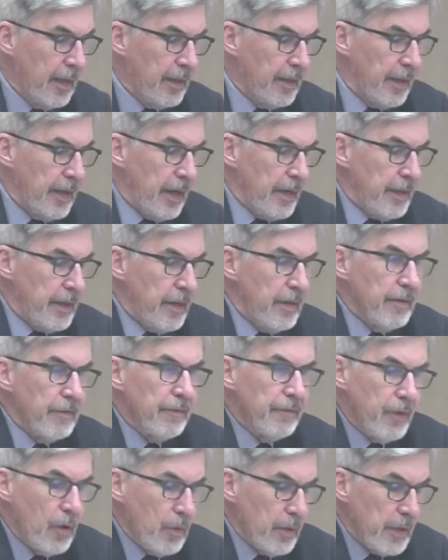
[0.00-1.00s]
The idea of
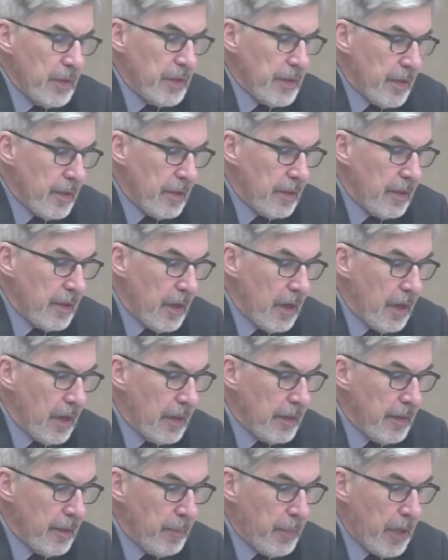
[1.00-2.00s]
focusing
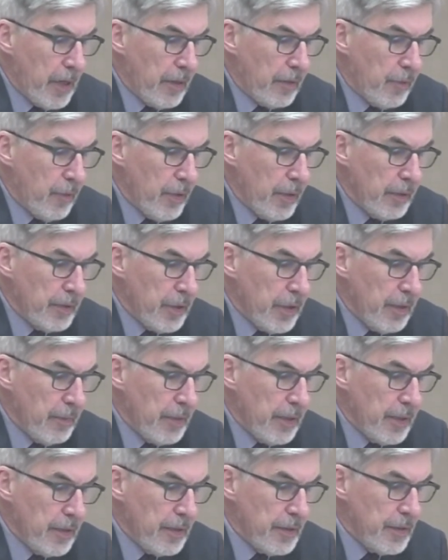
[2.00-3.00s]
on the Park Royal
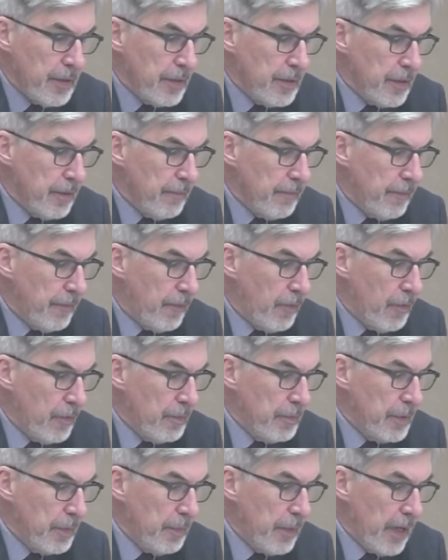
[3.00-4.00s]
terminus is
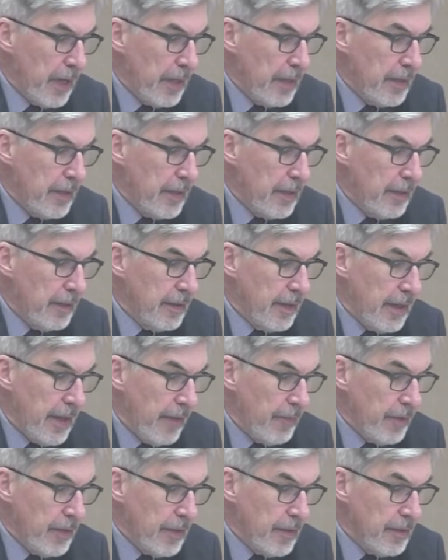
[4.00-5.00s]
informed by the
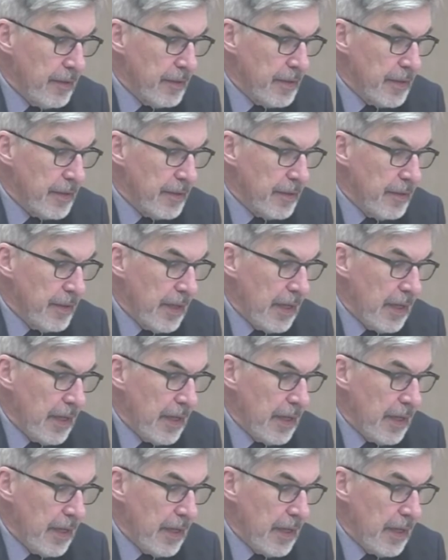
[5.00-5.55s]
evidence